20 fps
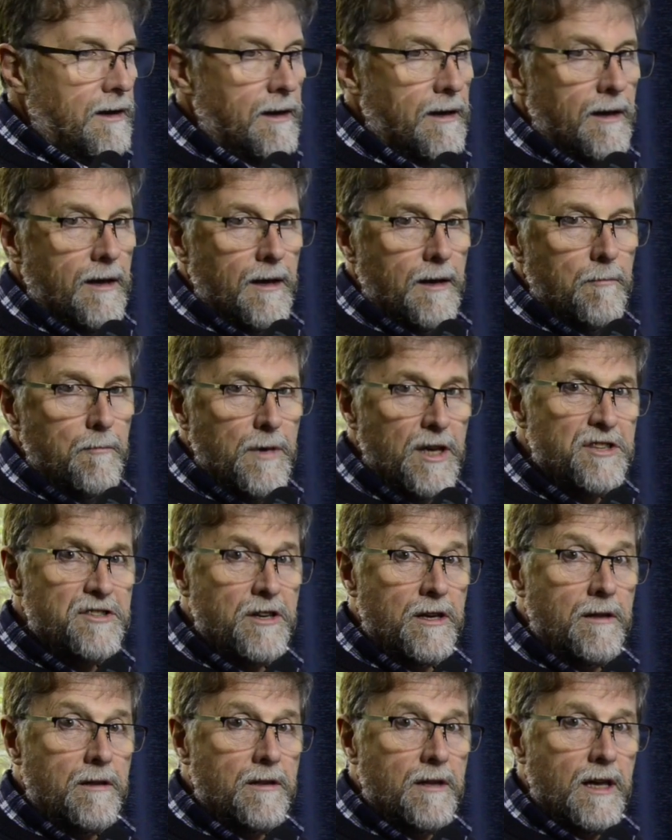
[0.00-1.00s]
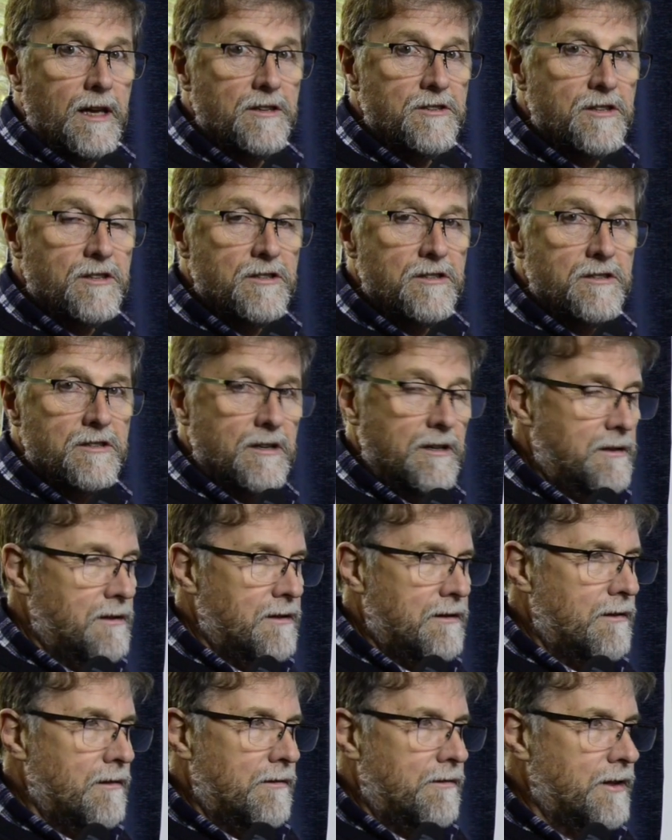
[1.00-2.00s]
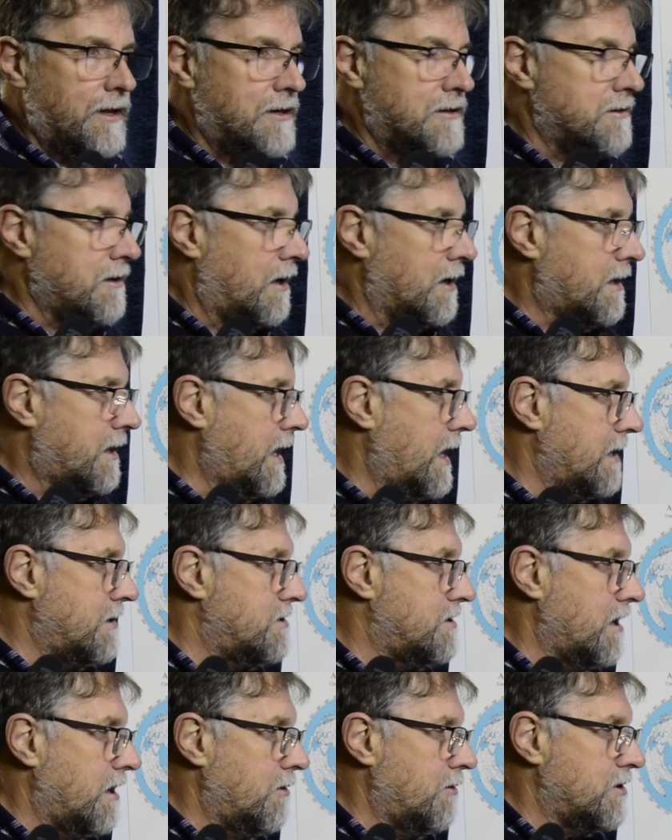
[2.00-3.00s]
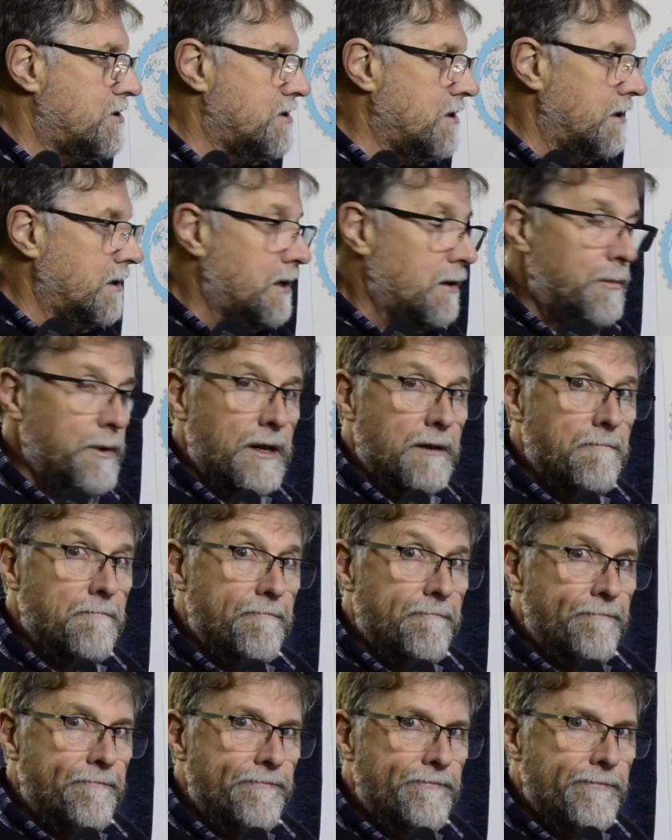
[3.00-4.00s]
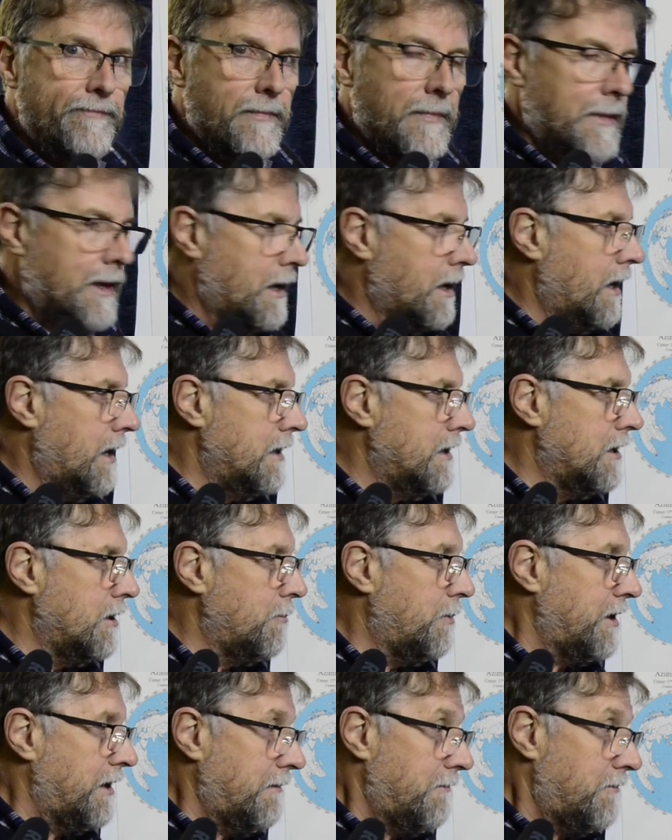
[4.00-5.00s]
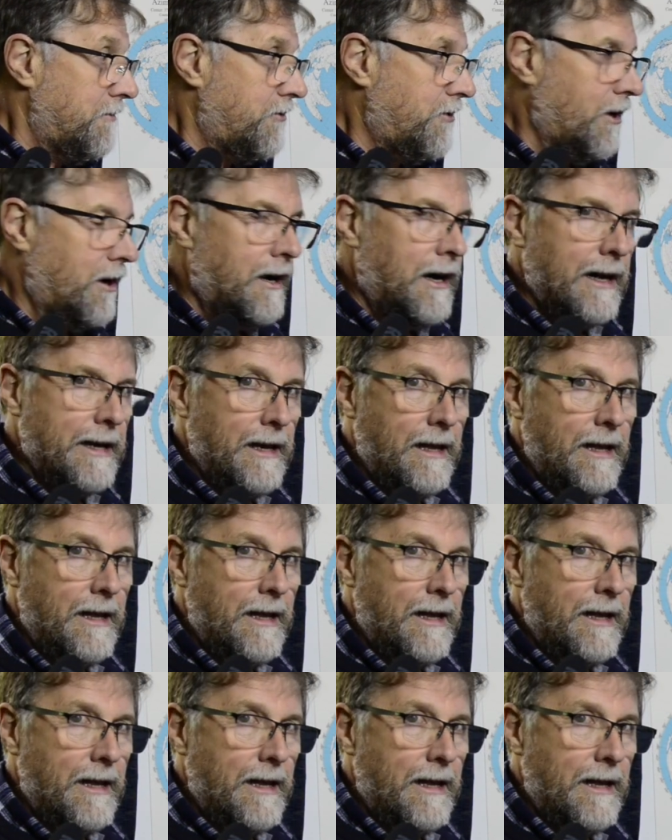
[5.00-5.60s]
mixing desks and things like that. So it's a little bit tight